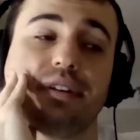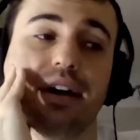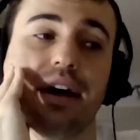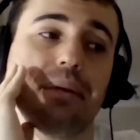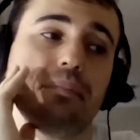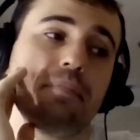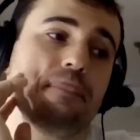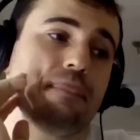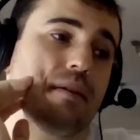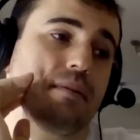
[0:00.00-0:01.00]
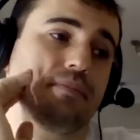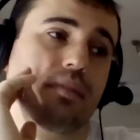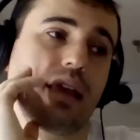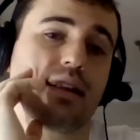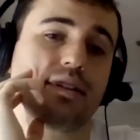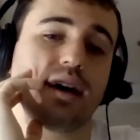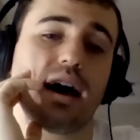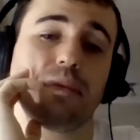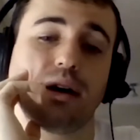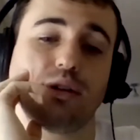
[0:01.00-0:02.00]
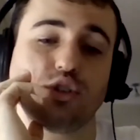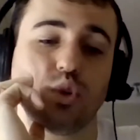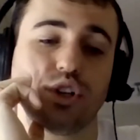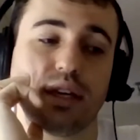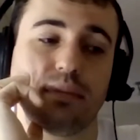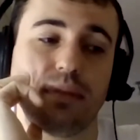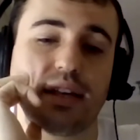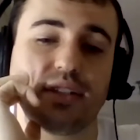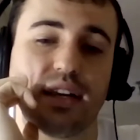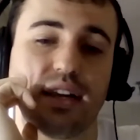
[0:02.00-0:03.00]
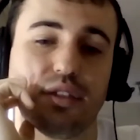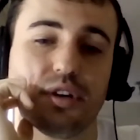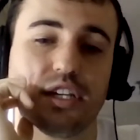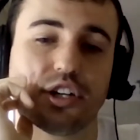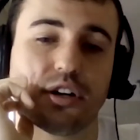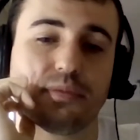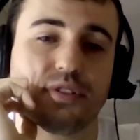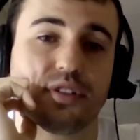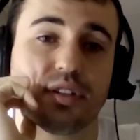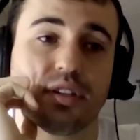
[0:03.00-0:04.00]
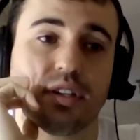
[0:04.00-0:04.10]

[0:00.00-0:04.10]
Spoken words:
At the time, I was working basically three jobs.